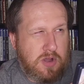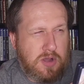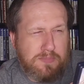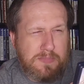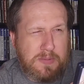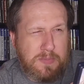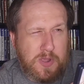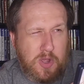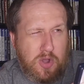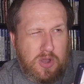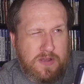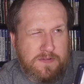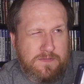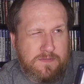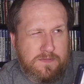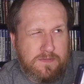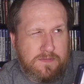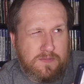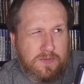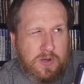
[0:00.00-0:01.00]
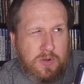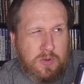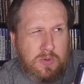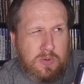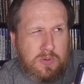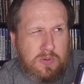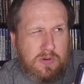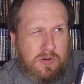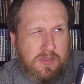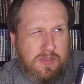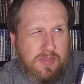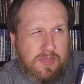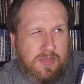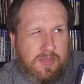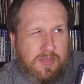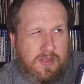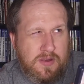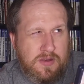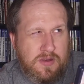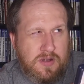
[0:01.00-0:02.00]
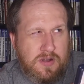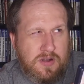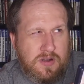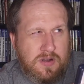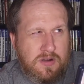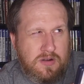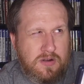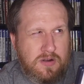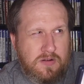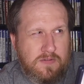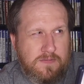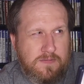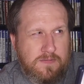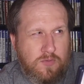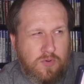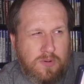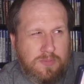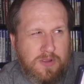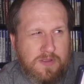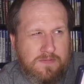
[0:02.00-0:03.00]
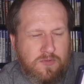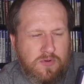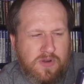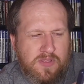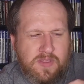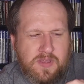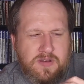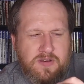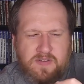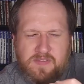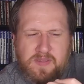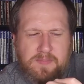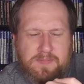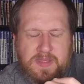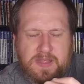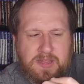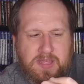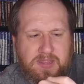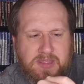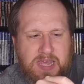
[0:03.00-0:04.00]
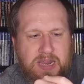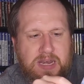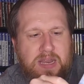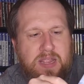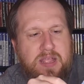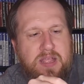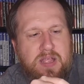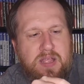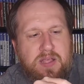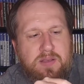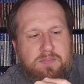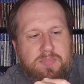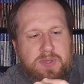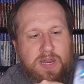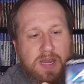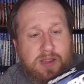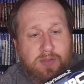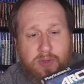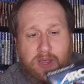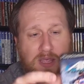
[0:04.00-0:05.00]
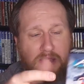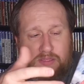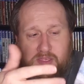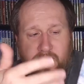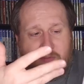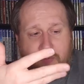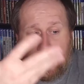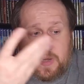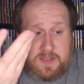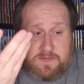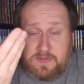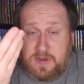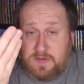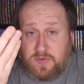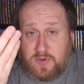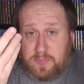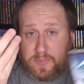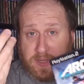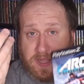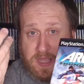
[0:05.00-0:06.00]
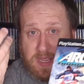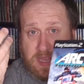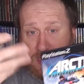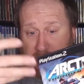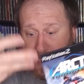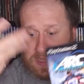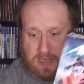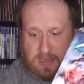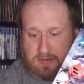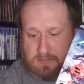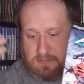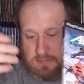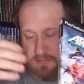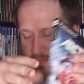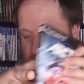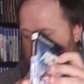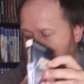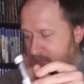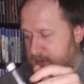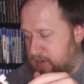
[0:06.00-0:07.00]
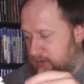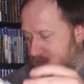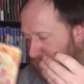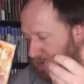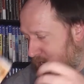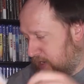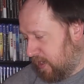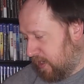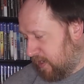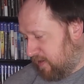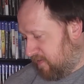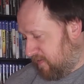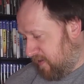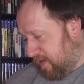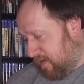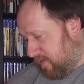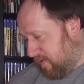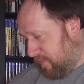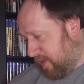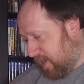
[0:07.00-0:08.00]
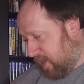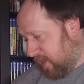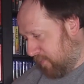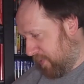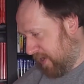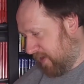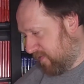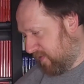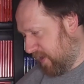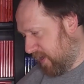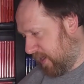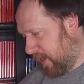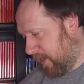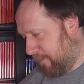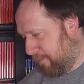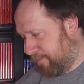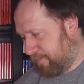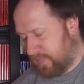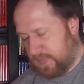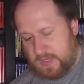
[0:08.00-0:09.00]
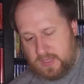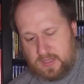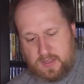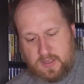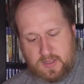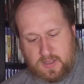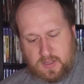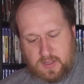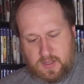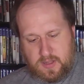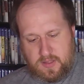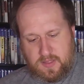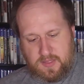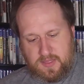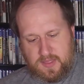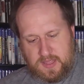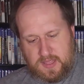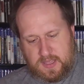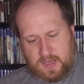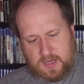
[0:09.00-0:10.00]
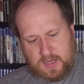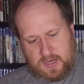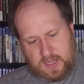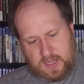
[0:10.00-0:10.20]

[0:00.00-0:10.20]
maybe Off-Road Thunder or 4x4 Thunder, something like that. But anyway, this one I've never played, and 99 cents, I'm not going to pass that up. Then